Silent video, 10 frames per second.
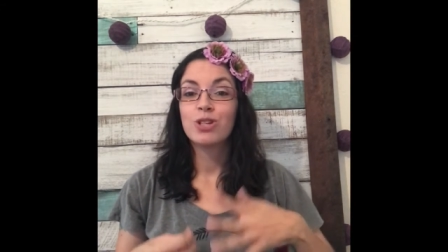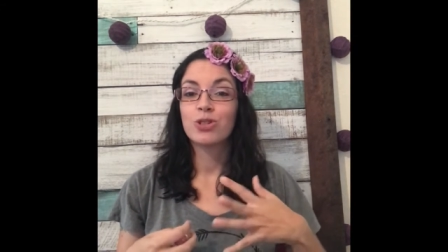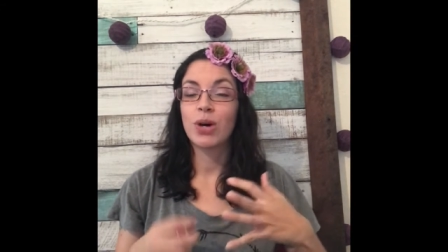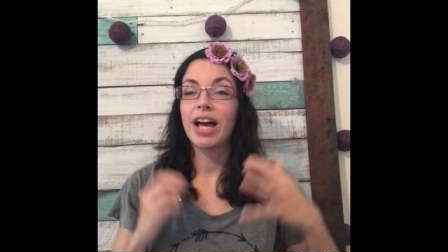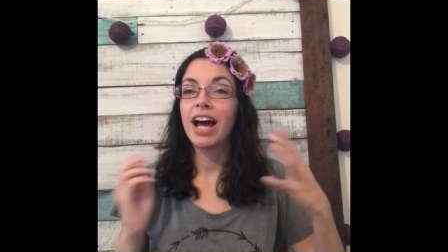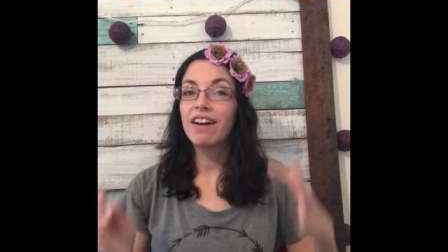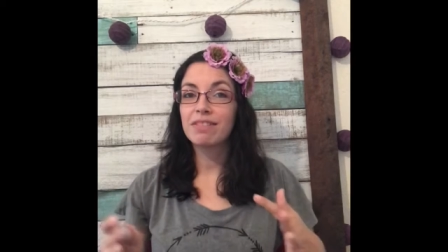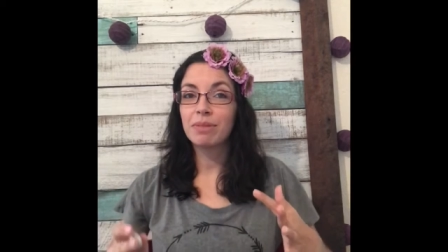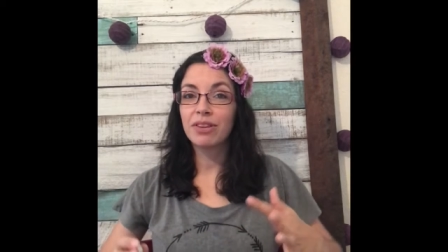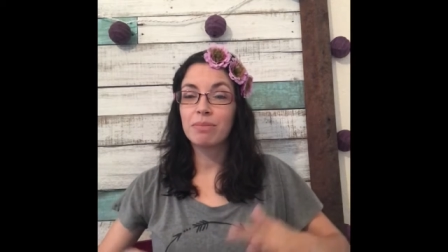So I have
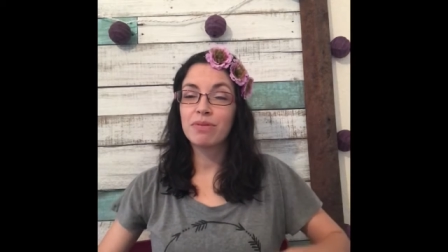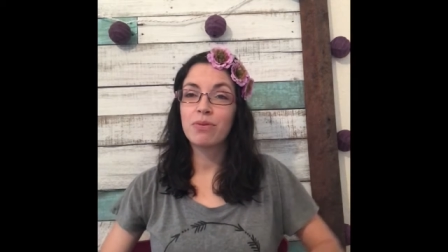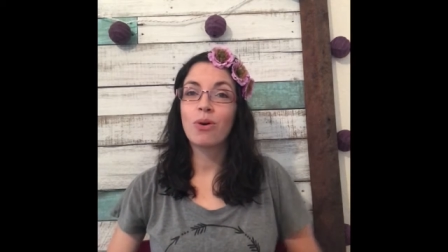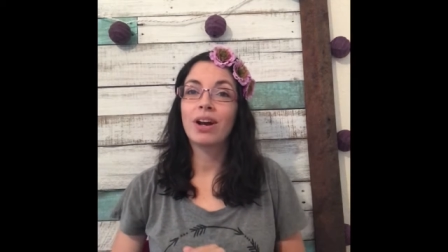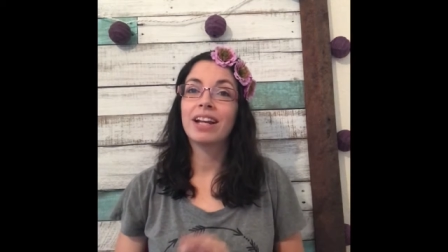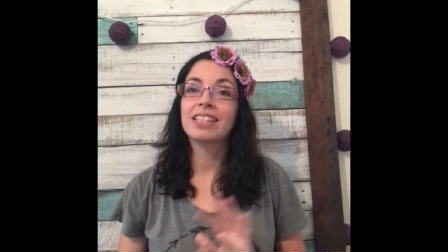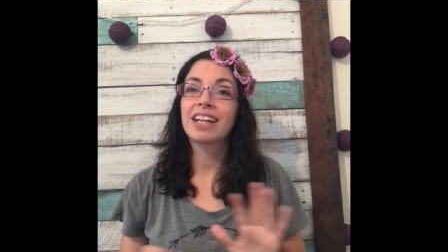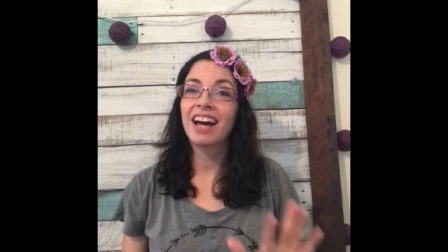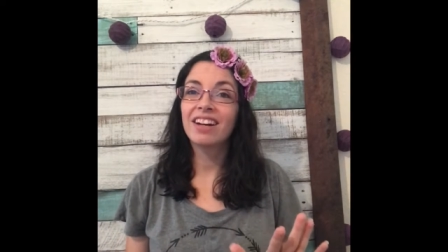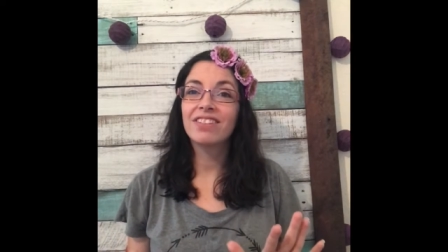smelled them before, and it's
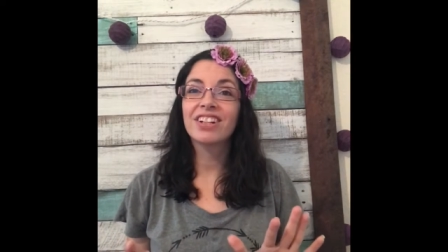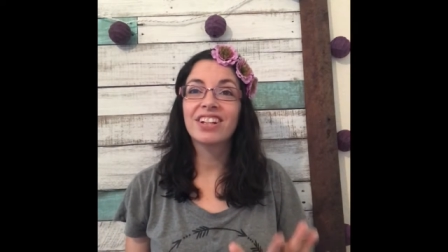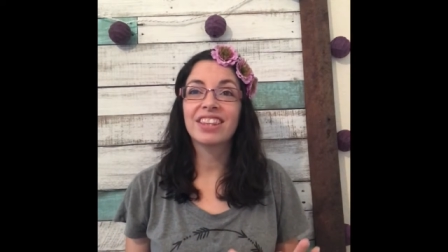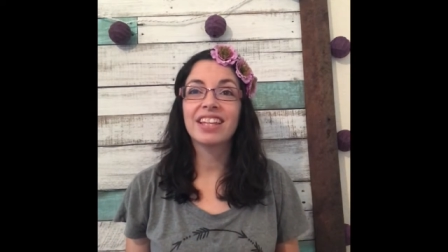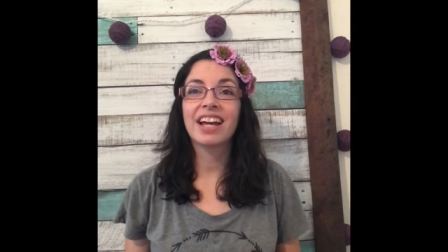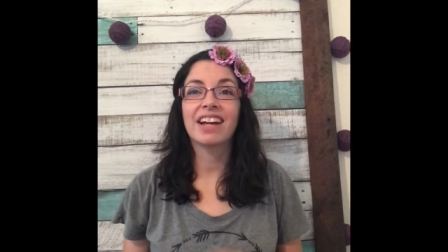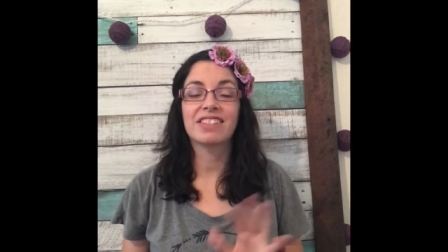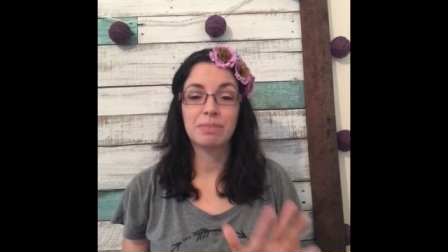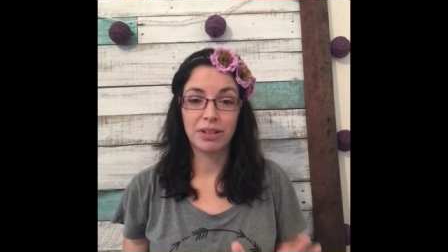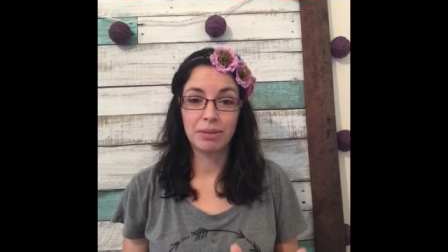kind of a good thing I
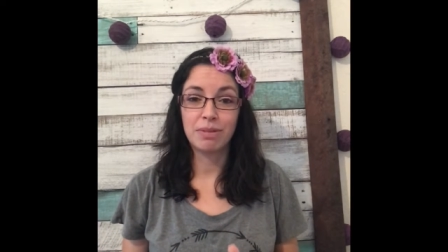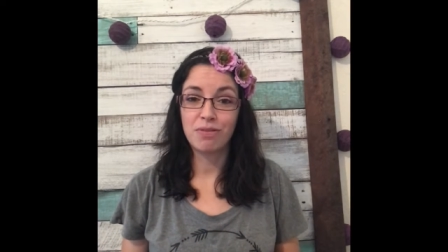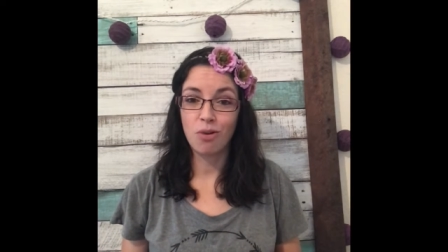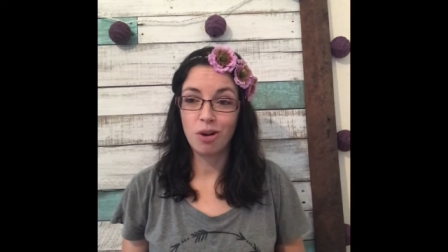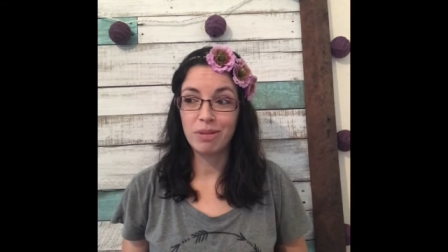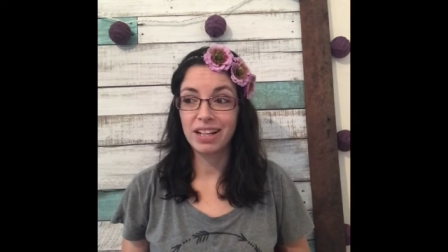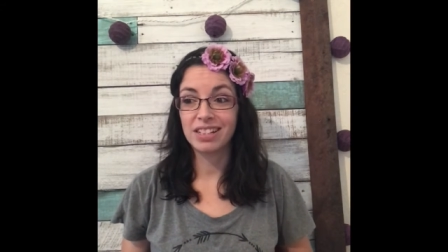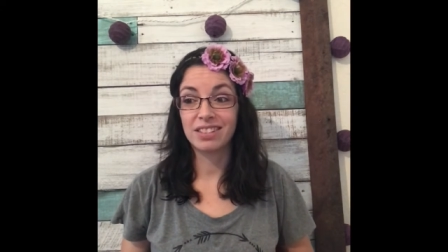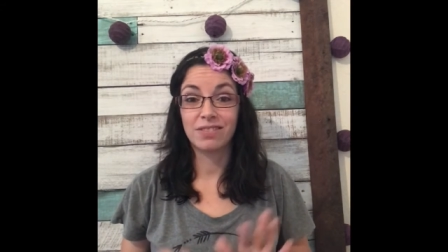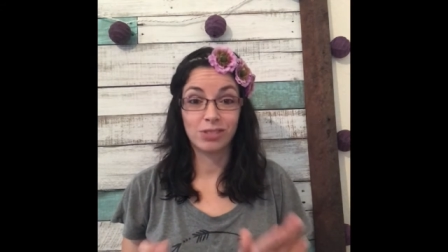smelled them before
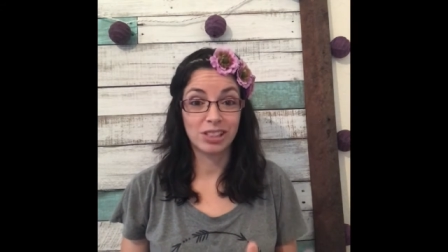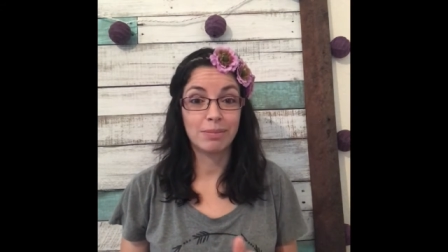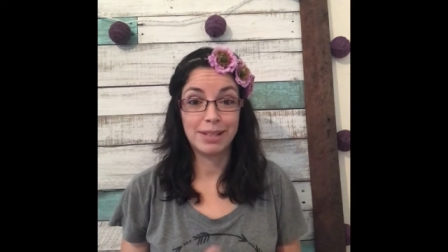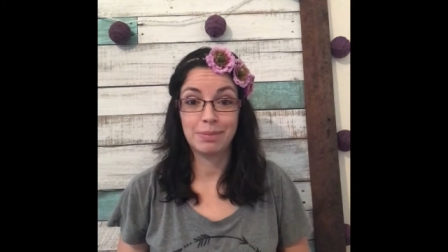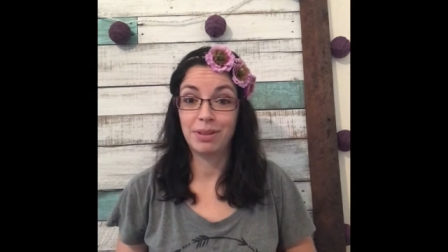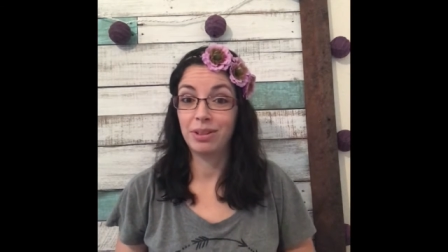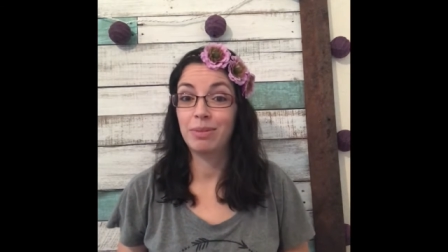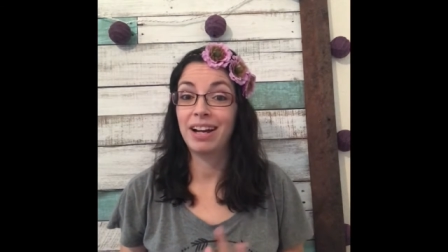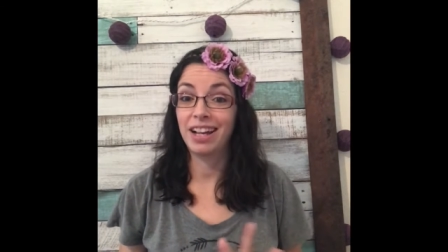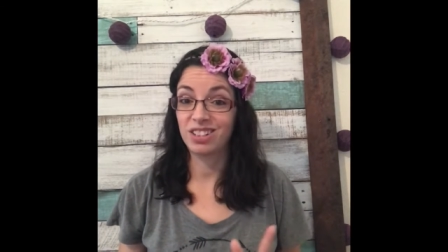because the first time I smelled
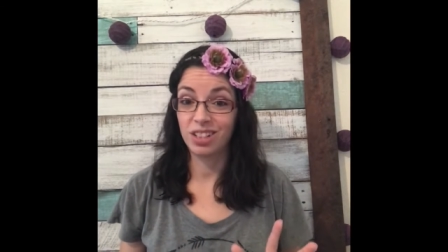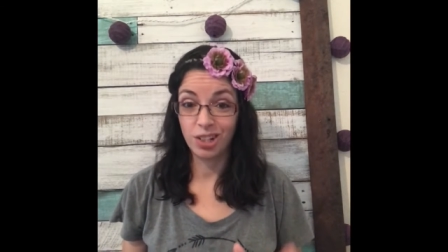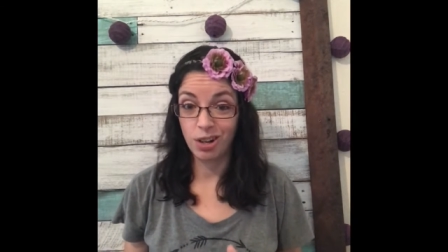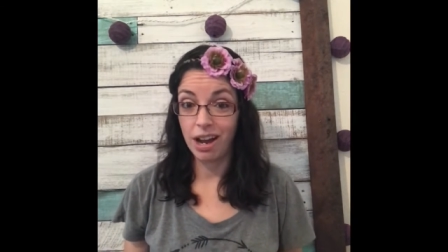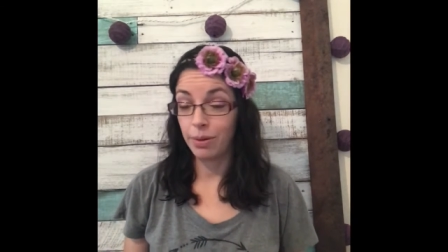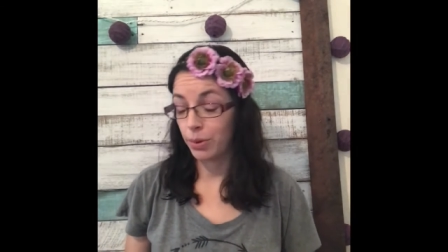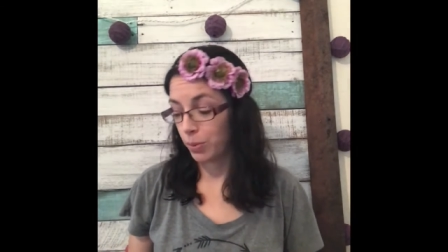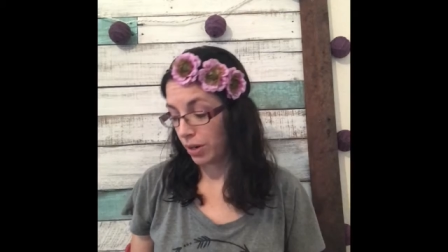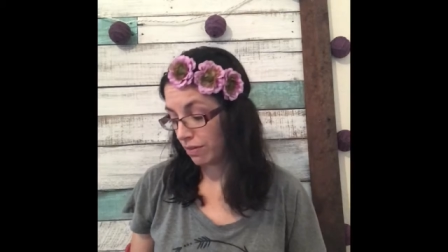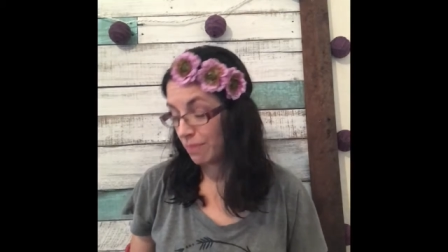them, I actually cried with
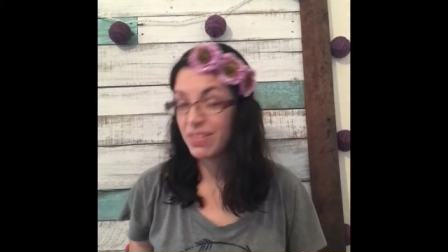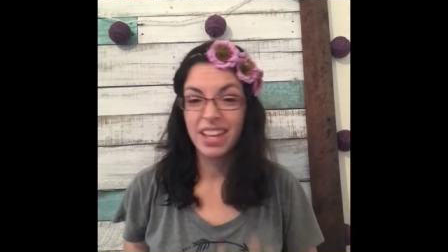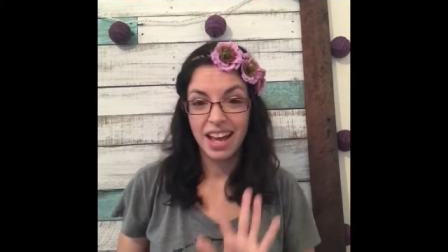one of them.